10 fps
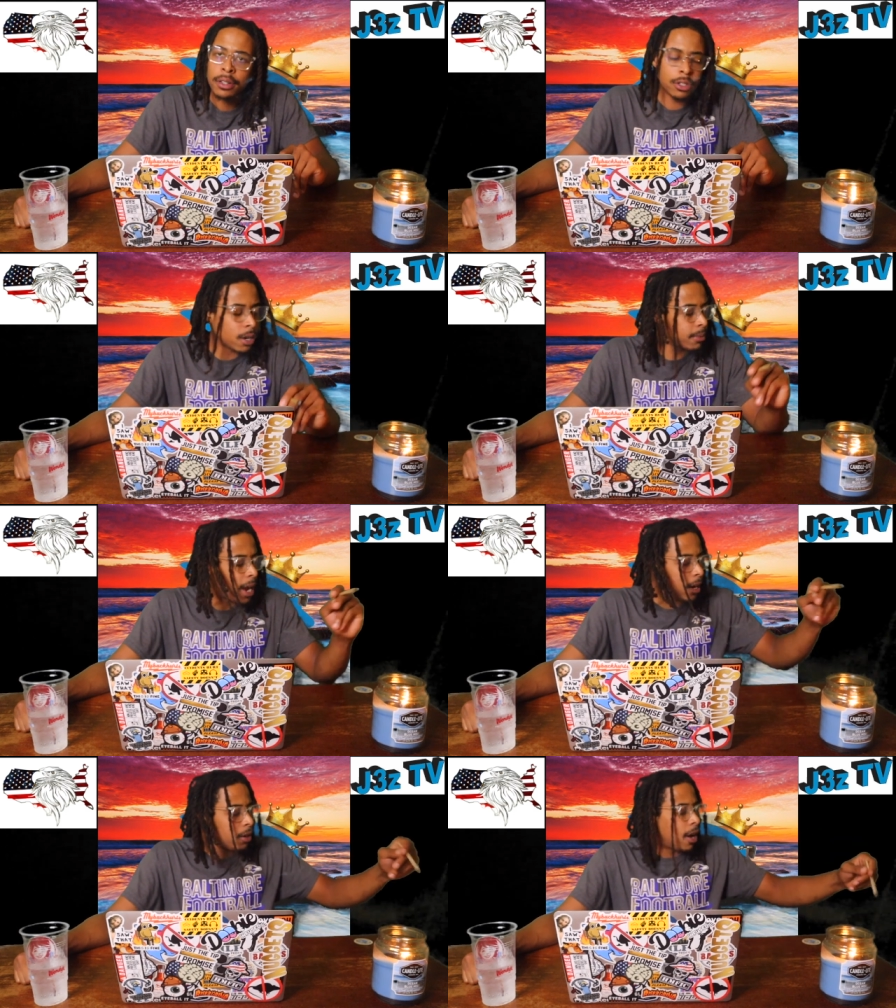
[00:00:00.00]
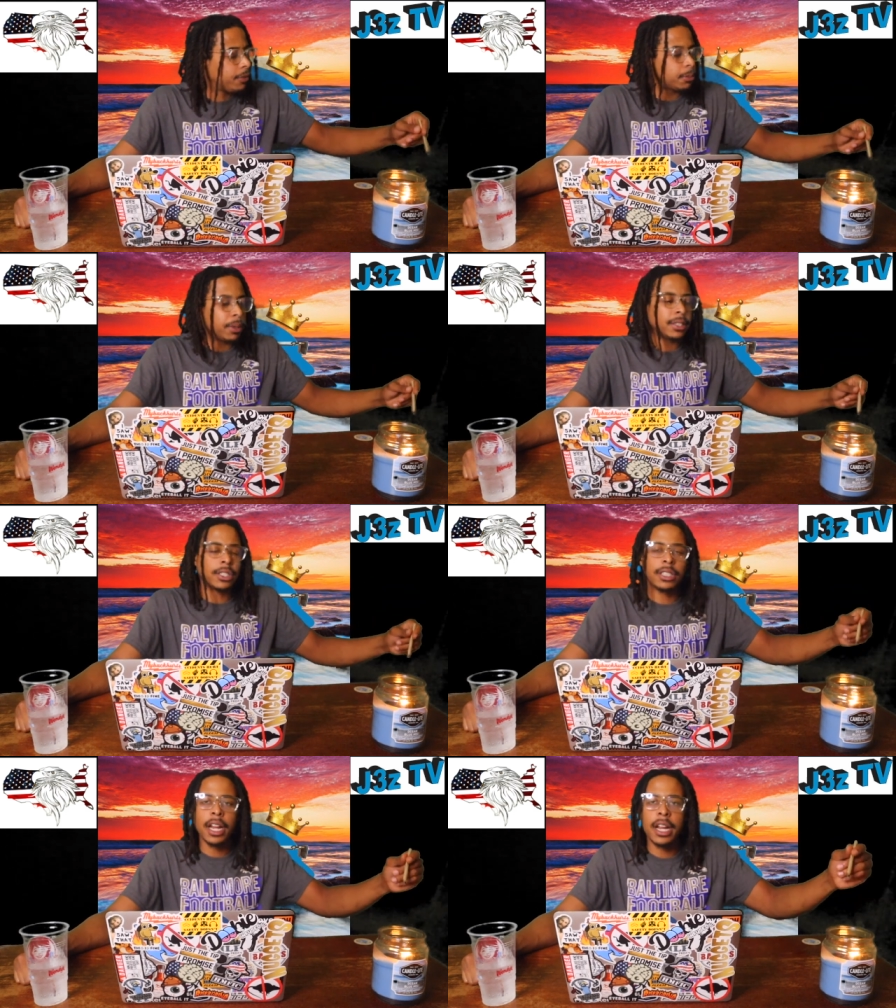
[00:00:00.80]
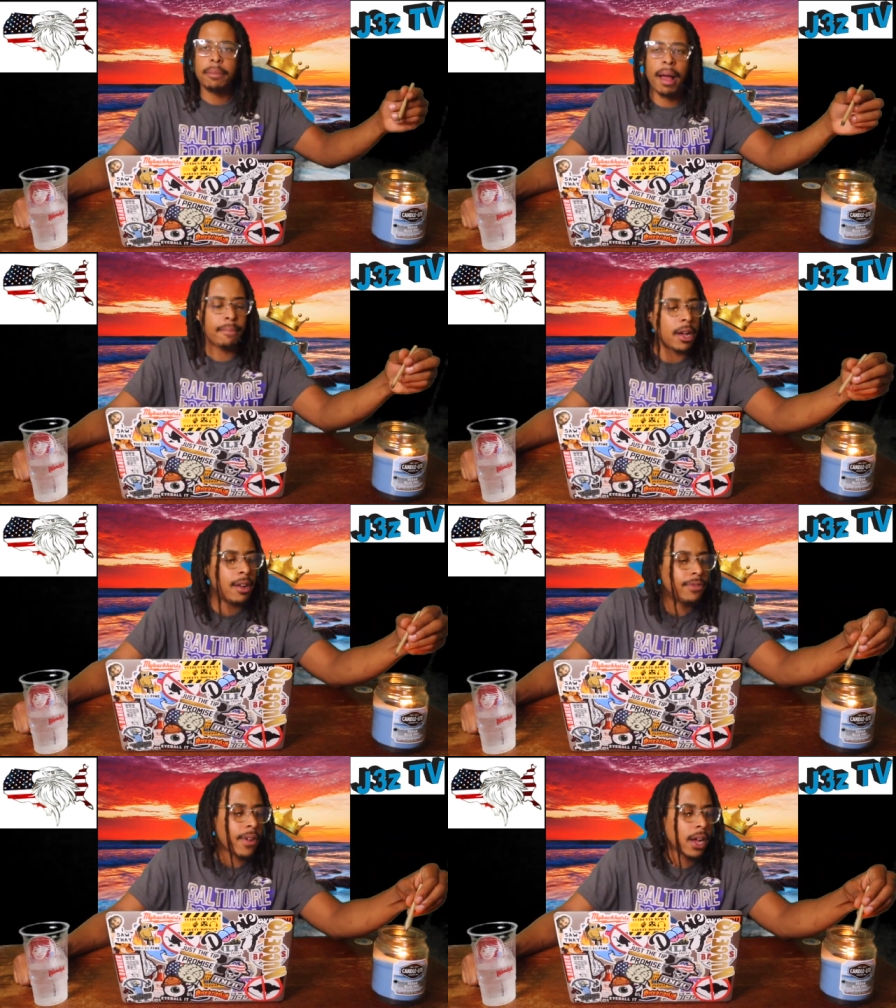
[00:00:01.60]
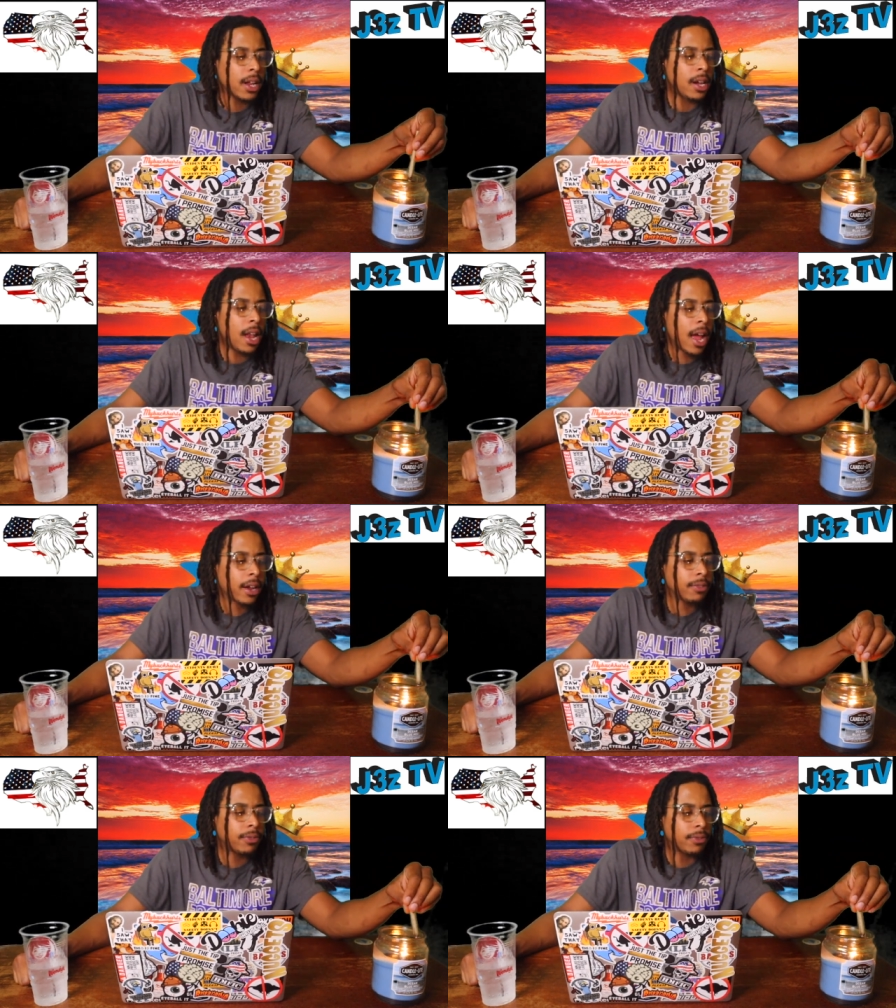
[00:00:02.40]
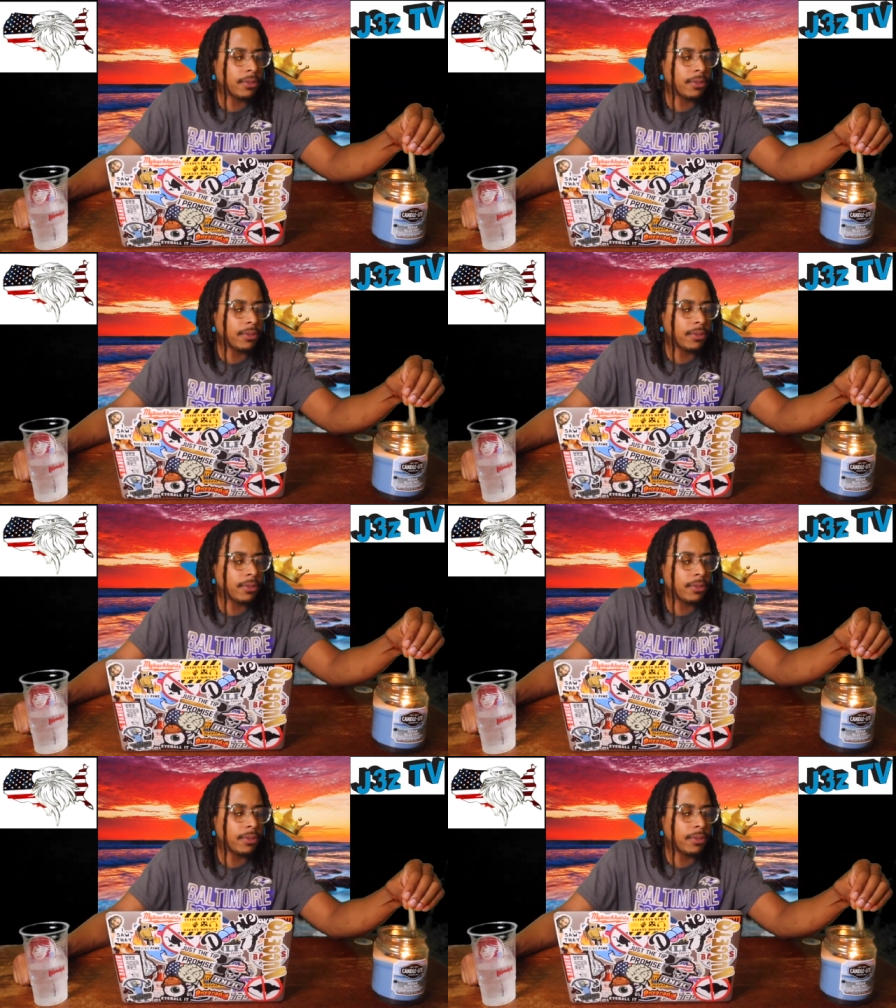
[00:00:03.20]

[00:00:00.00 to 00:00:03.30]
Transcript: Trump got in office, bitch, and changed my motherfucking life.